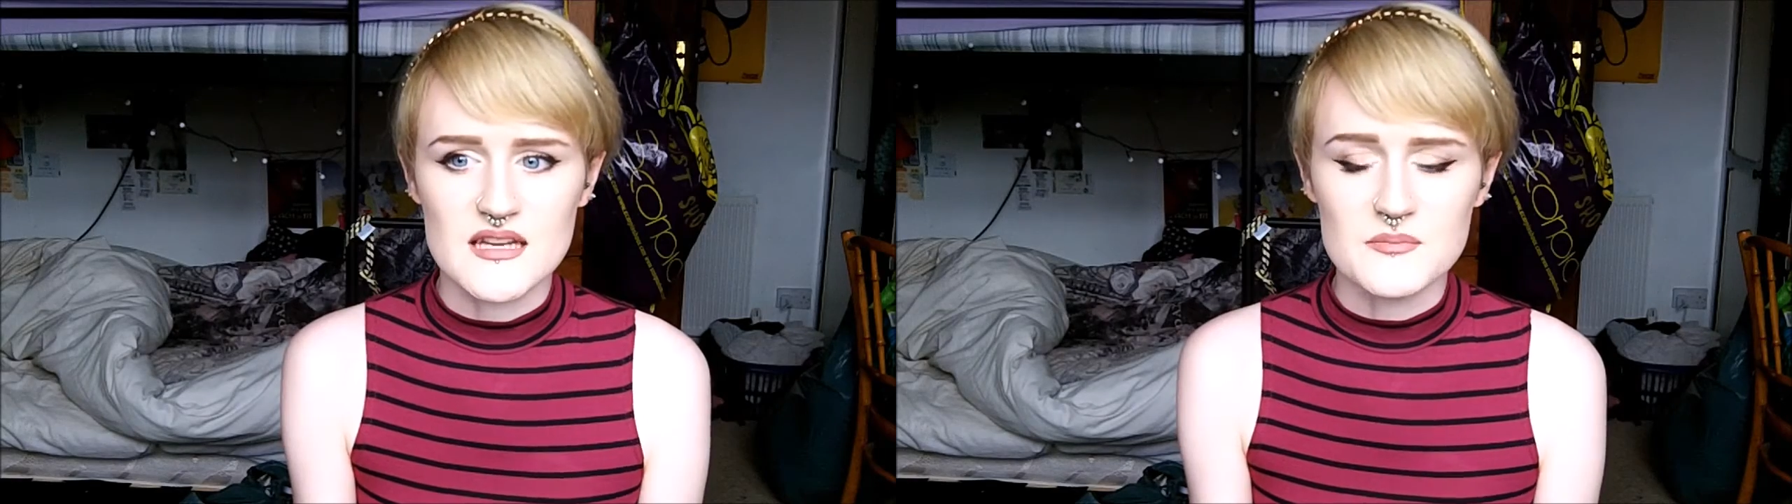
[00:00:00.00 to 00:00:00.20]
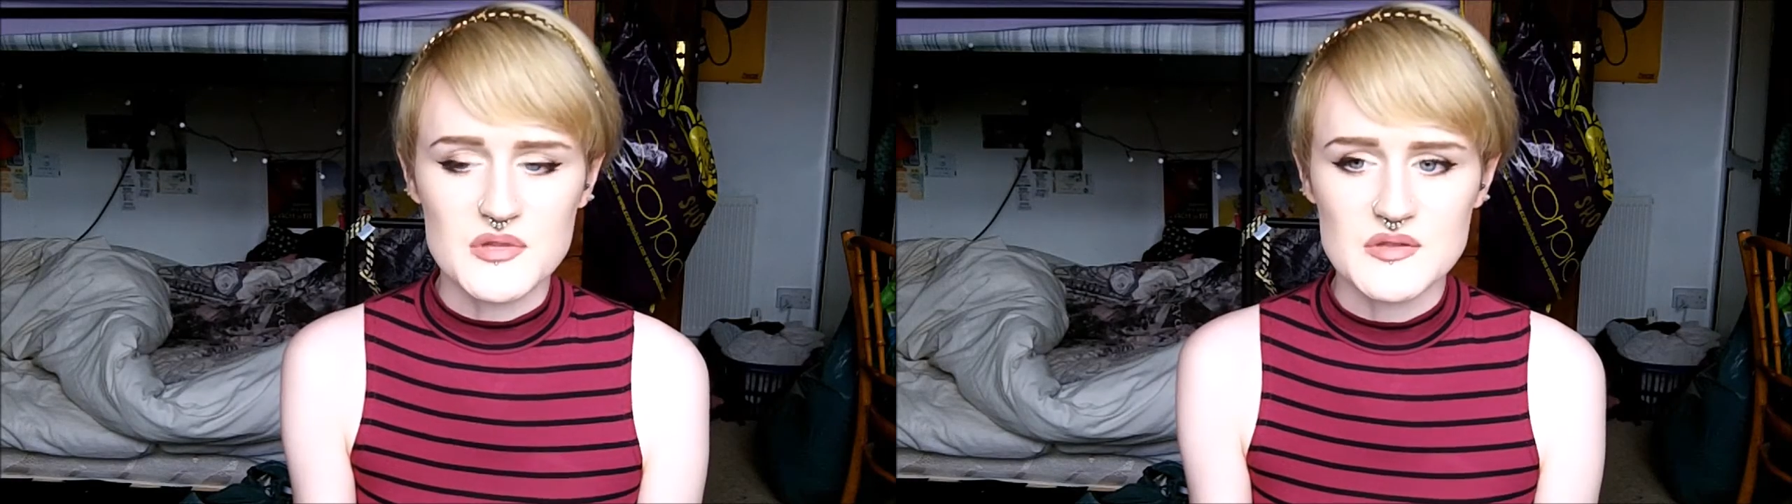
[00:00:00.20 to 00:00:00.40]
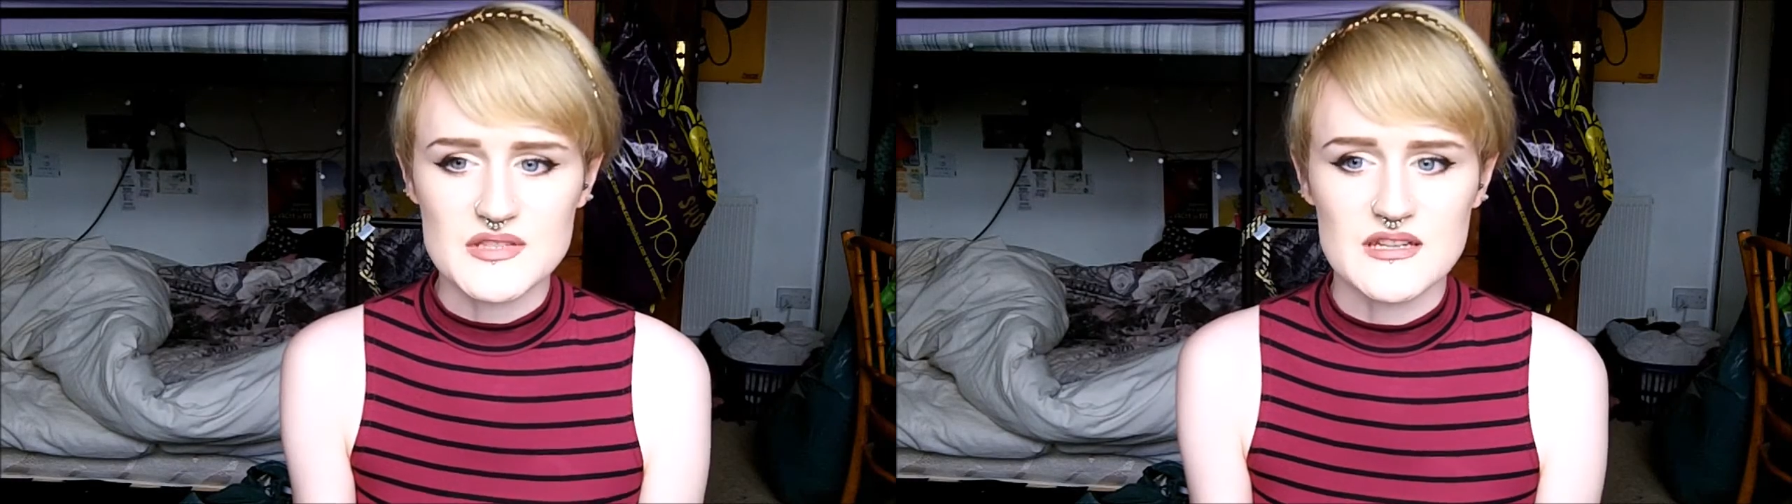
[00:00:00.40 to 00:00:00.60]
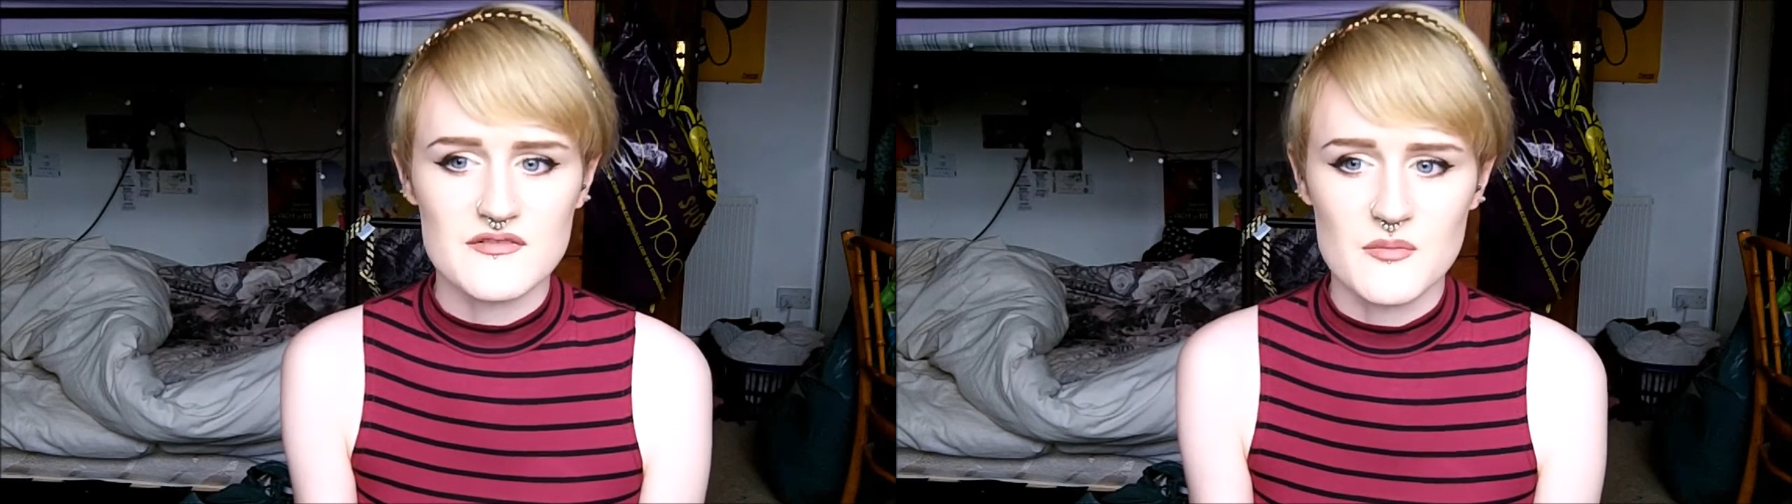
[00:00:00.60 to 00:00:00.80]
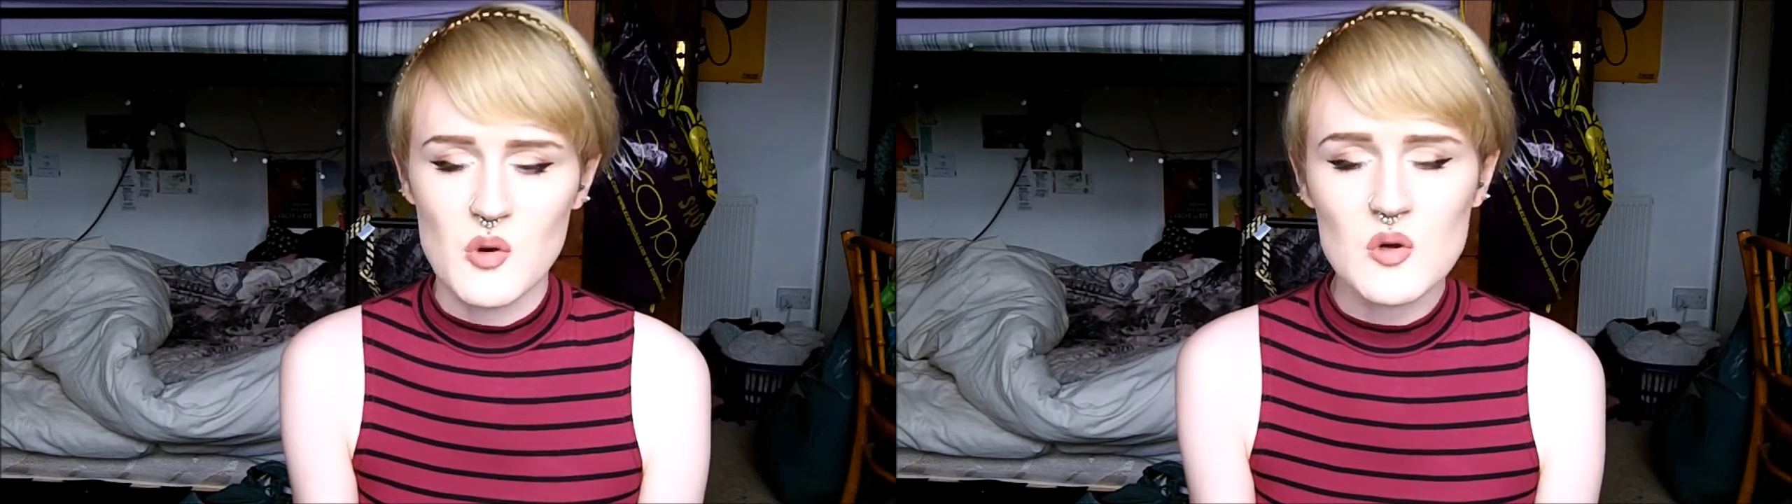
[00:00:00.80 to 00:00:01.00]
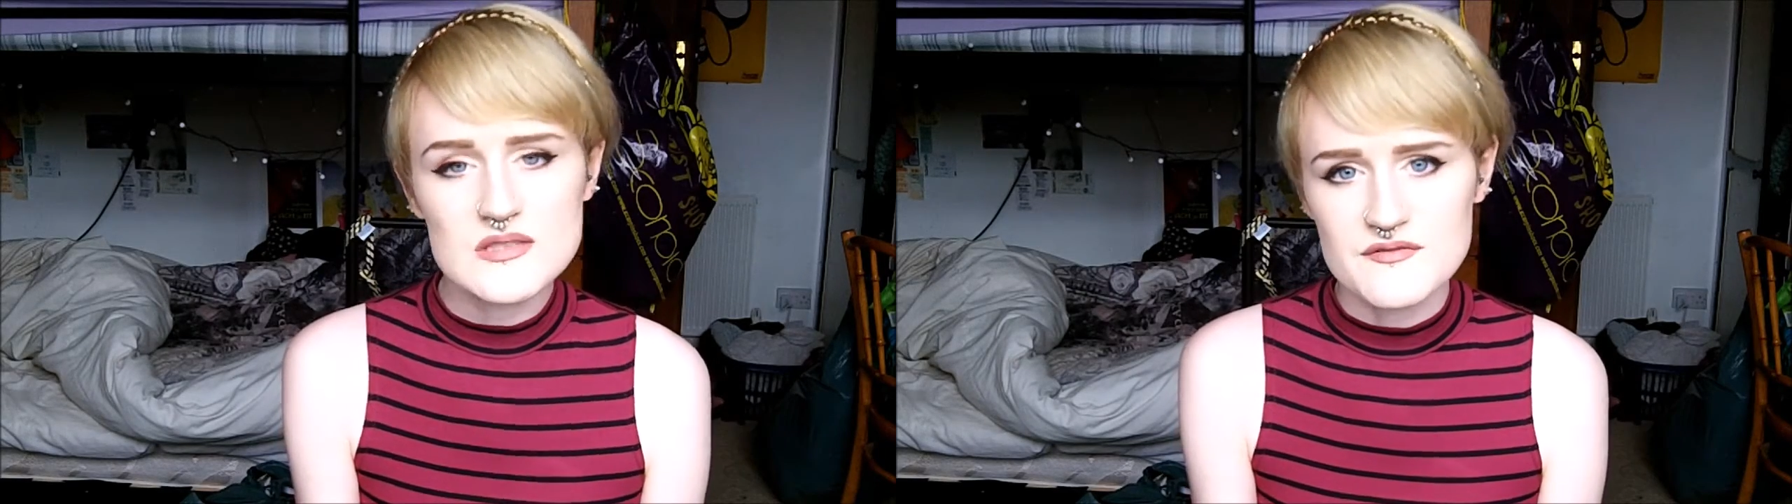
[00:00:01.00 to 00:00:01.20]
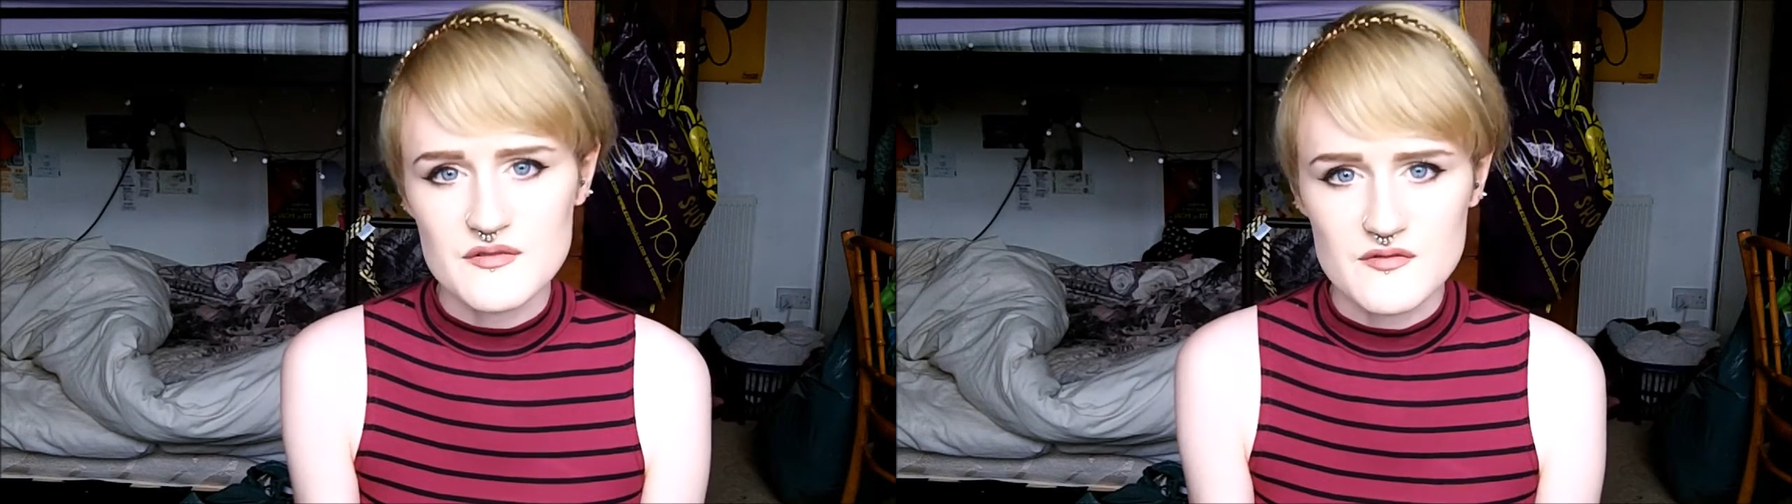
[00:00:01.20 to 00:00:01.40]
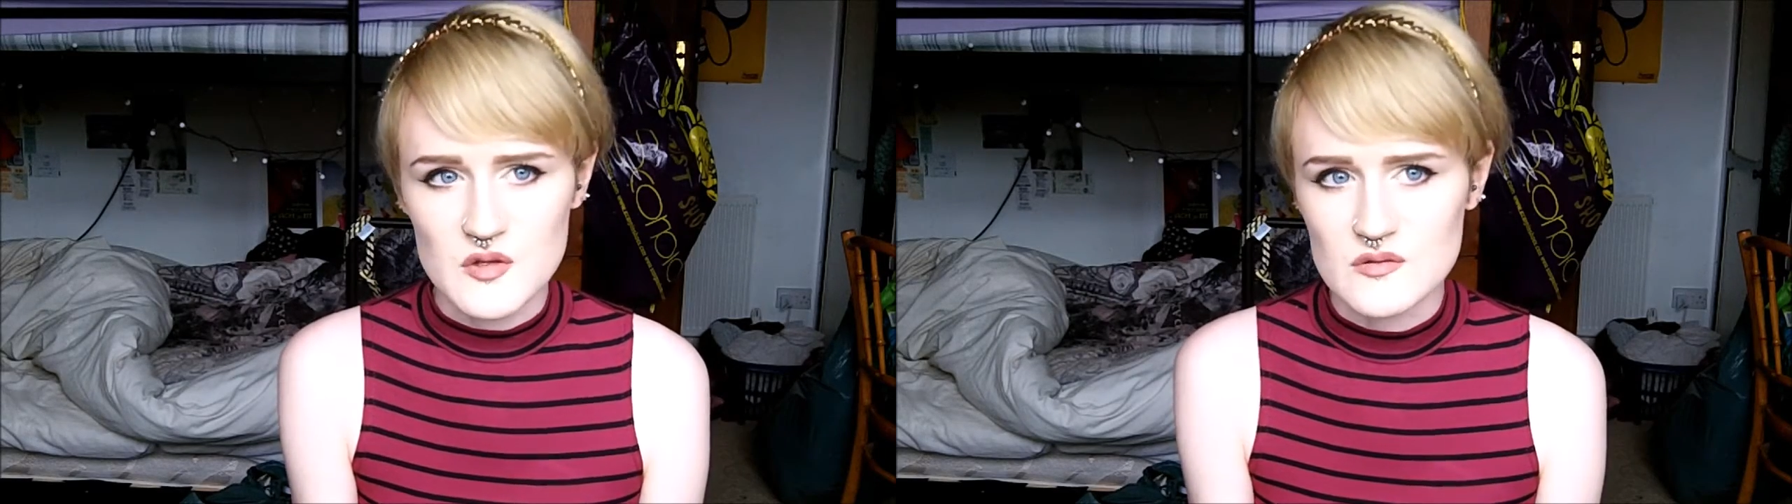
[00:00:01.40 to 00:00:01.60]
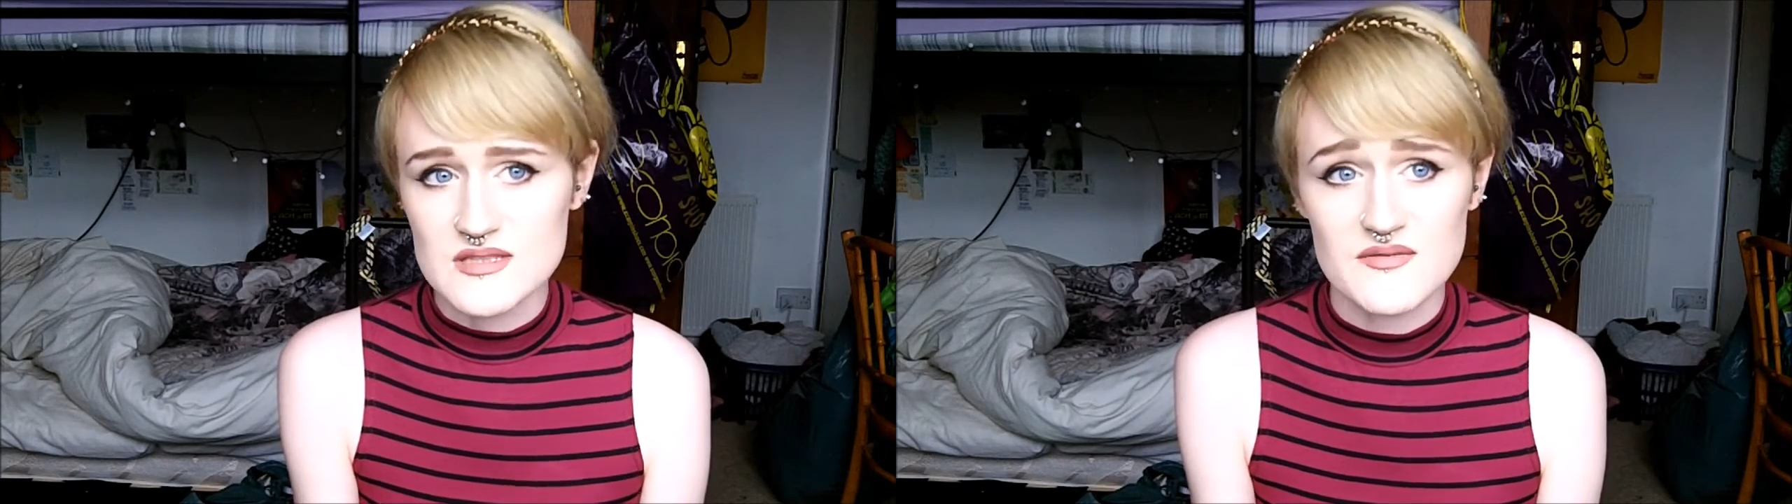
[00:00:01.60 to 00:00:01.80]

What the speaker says: and music from all different floors.